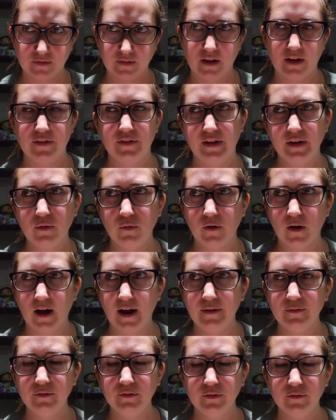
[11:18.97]
I
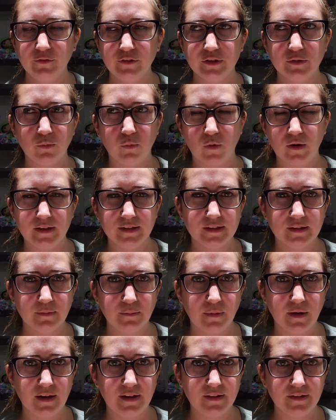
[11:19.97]
don't know if it's once a
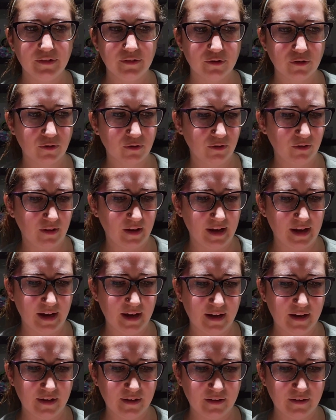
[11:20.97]
month or
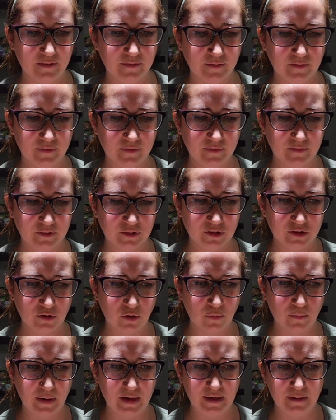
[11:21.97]
like
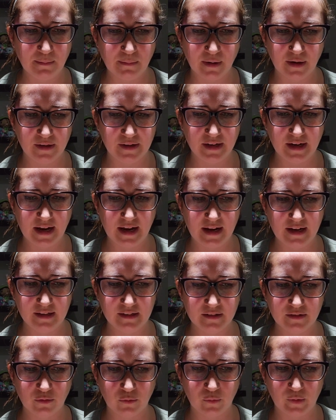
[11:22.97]
so many
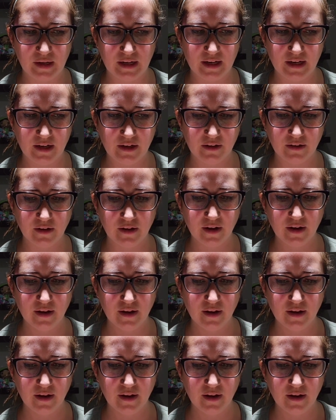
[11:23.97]
Mondays a week.